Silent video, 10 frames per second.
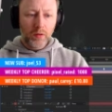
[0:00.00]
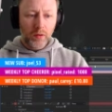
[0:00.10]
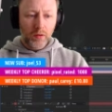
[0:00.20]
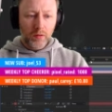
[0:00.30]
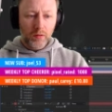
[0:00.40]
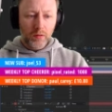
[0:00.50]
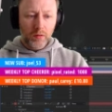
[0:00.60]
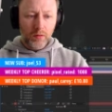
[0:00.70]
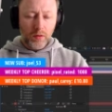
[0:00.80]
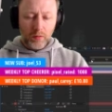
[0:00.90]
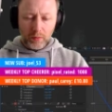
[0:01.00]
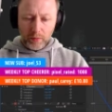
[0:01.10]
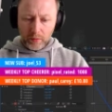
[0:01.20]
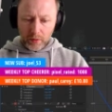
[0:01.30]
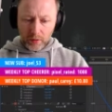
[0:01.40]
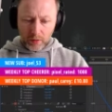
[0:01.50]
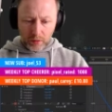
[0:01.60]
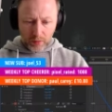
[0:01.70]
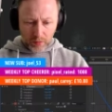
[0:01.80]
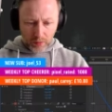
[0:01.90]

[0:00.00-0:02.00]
Right, do a wee bit more.